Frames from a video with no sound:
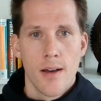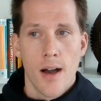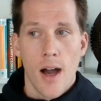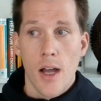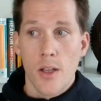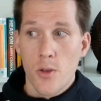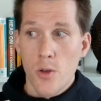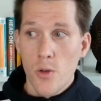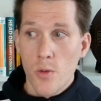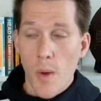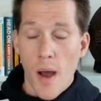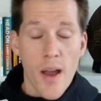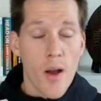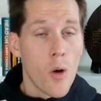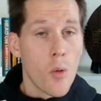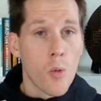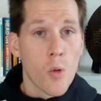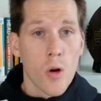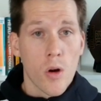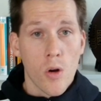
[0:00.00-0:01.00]
I do my
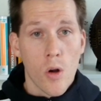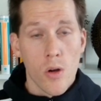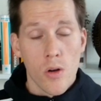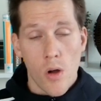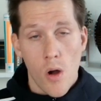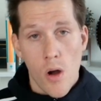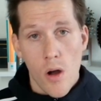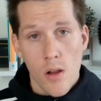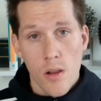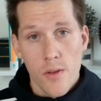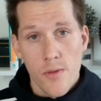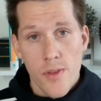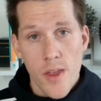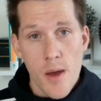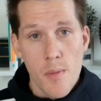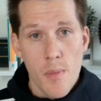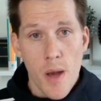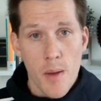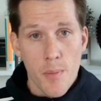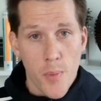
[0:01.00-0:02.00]
homework on all of
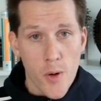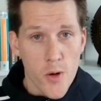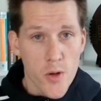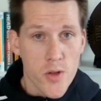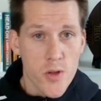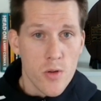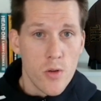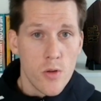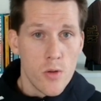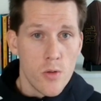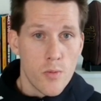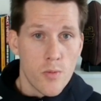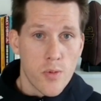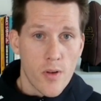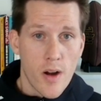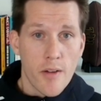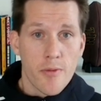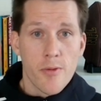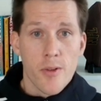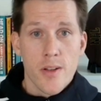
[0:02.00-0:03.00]
them. My personal
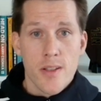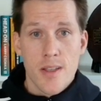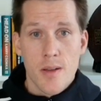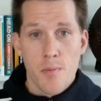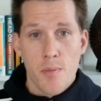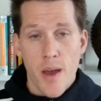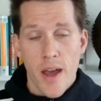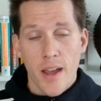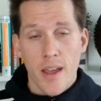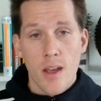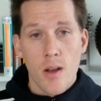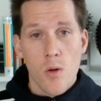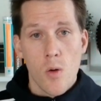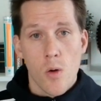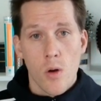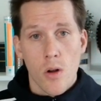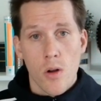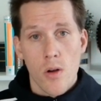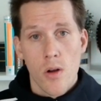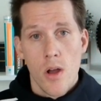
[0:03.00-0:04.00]
preference in pecking
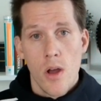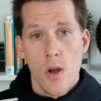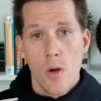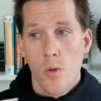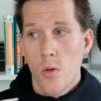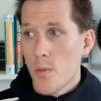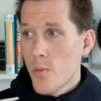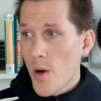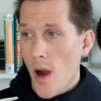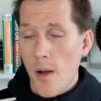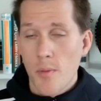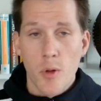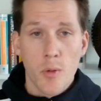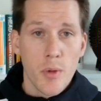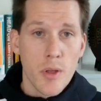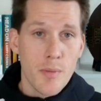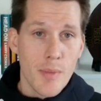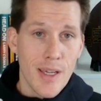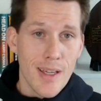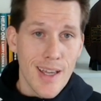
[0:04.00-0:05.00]
order would
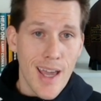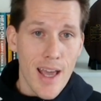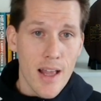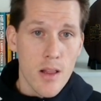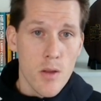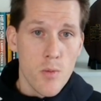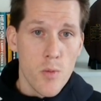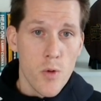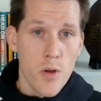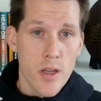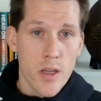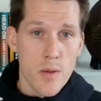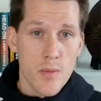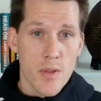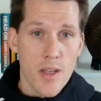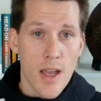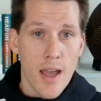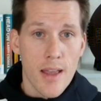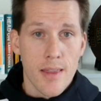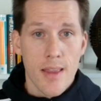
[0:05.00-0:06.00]
probably be Caleb
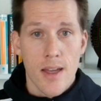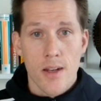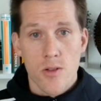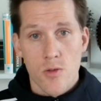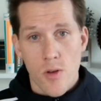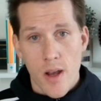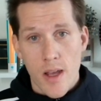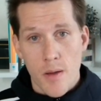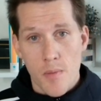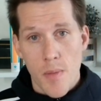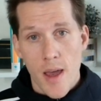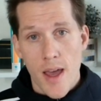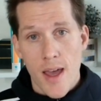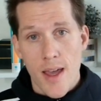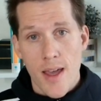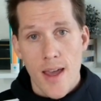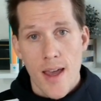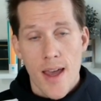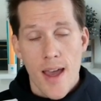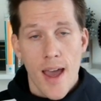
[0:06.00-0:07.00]
Williams and then Drake
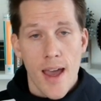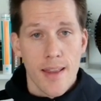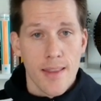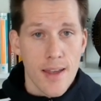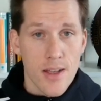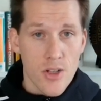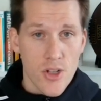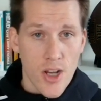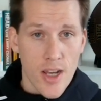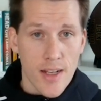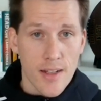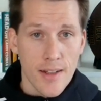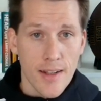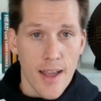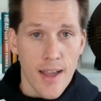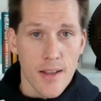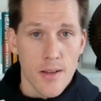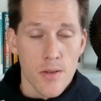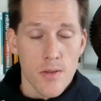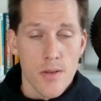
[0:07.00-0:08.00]
May and then Jaden
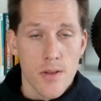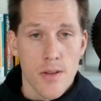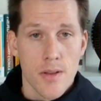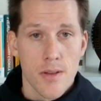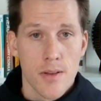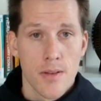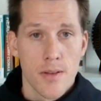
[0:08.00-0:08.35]
Daniels.